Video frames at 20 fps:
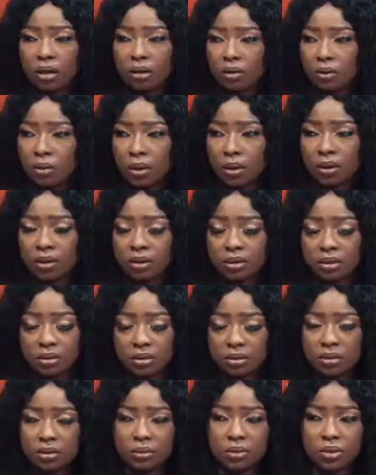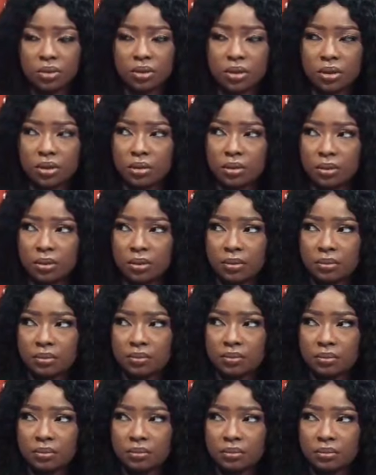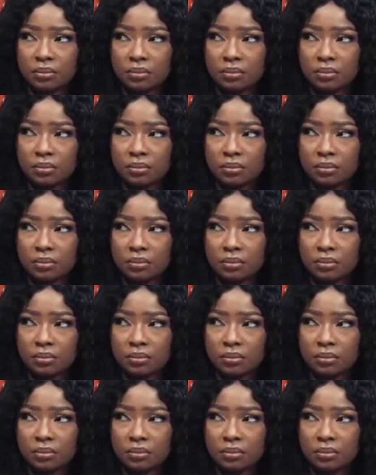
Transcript: Yeah, don't worry. Just do what you're doing.